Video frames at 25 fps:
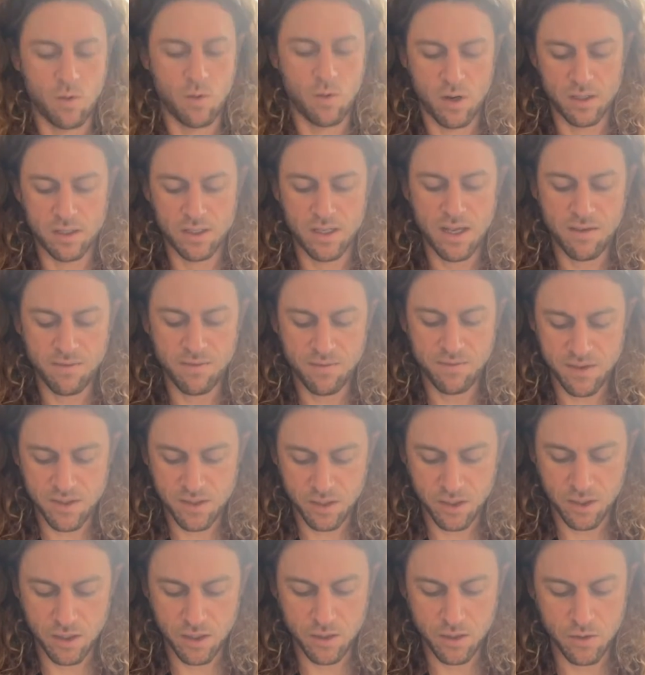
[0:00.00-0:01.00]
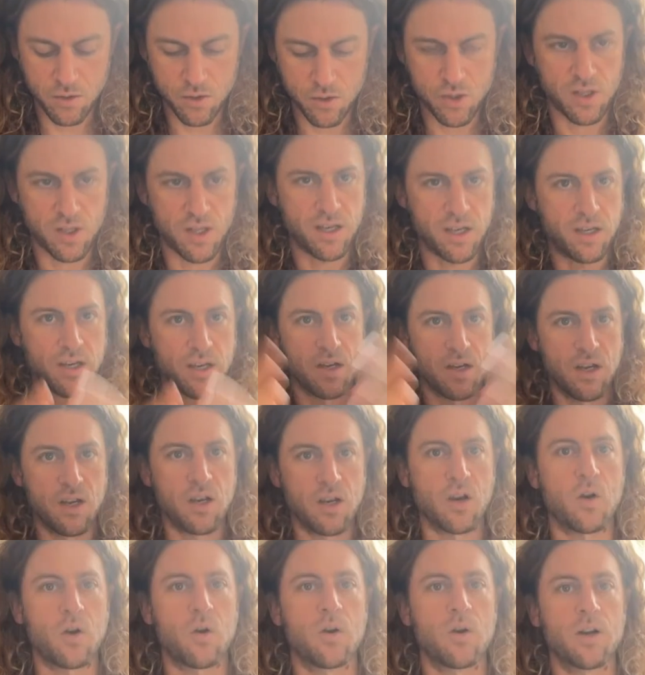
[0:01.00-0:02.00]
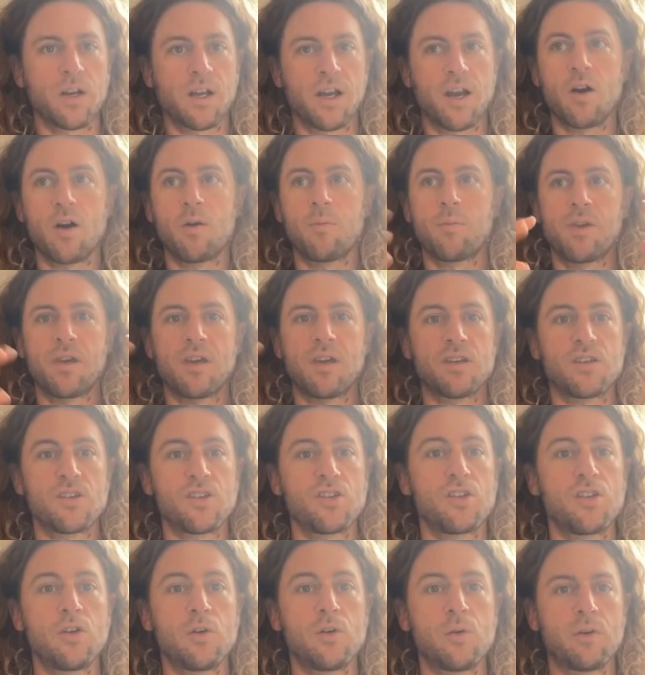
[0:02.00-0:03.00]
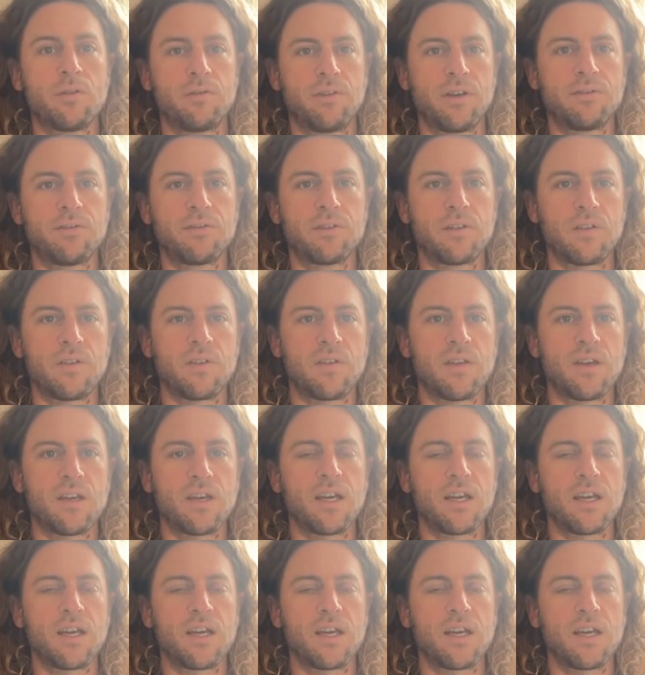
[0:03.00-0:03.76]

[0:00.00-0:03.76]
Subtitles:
life is a huge like cornucopia stew of everything.